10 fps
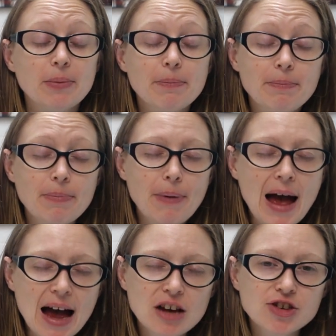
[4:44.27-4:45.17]
The
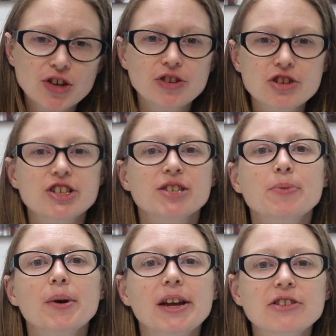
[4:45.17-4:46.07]
passion that she's
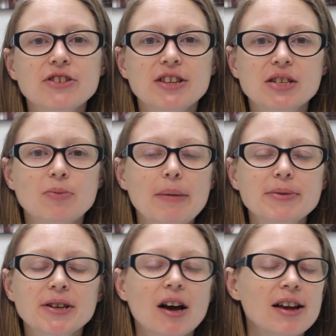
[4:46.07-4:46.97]
put into this
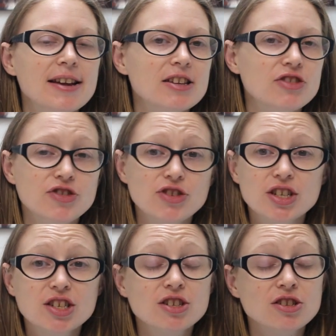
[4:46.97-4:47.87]
website is
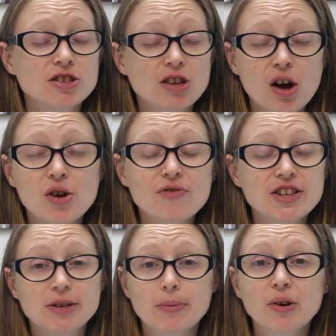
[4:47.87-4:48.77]
just so
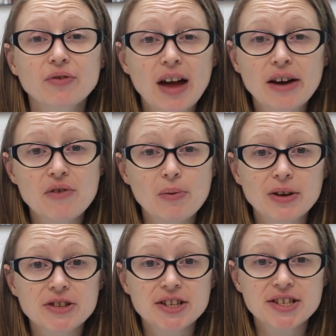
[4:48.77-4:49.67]
visible for
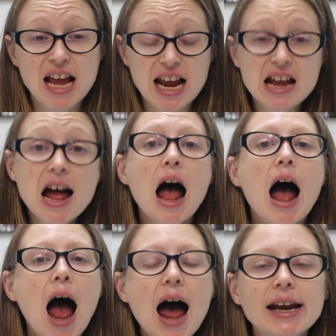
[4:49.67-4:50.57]
everyone to see.
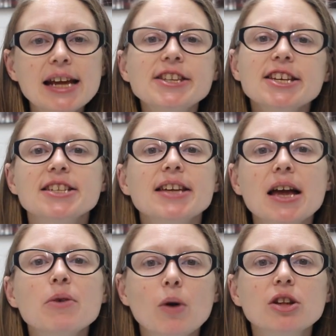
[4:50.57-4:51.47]
And it is
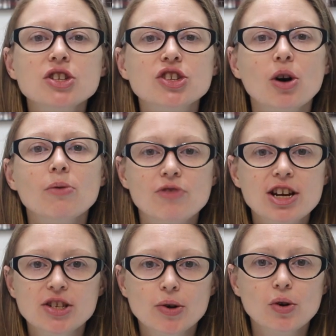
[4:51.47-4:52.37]
a one stop
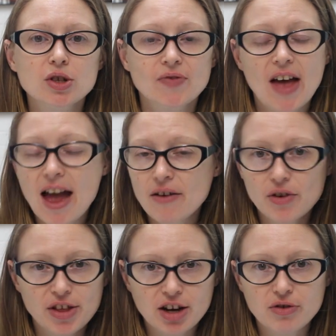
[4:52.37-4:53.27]
resource for
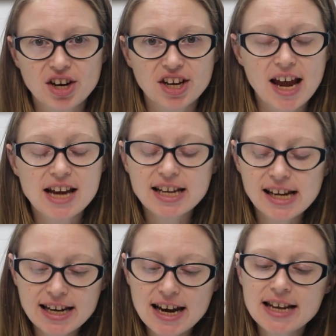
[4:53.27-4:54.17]
everything Cricut.
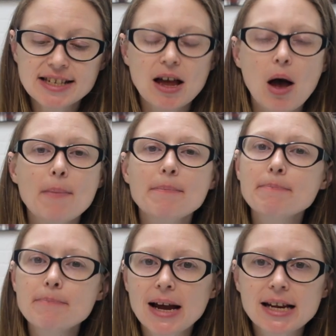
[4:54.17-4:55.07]
It is
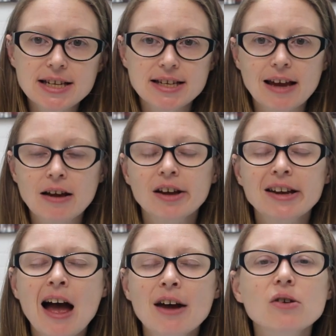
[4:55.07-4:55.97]
amazing. I
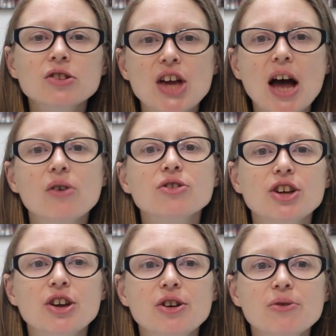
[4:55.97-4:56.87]
cannot tell
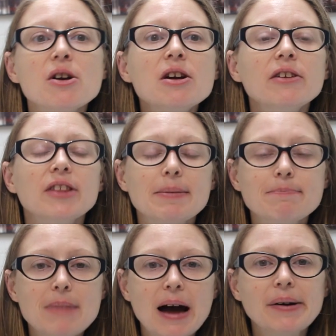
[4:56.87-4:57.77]
you the
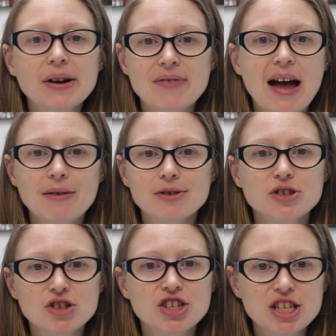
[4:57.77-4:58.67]
amount of
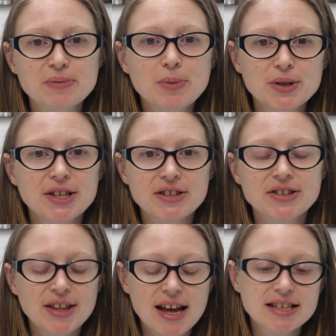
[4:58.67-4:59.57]
hours that she's put
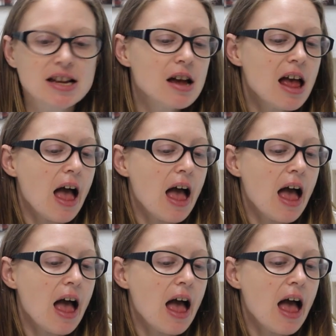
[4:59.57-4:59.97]
into this.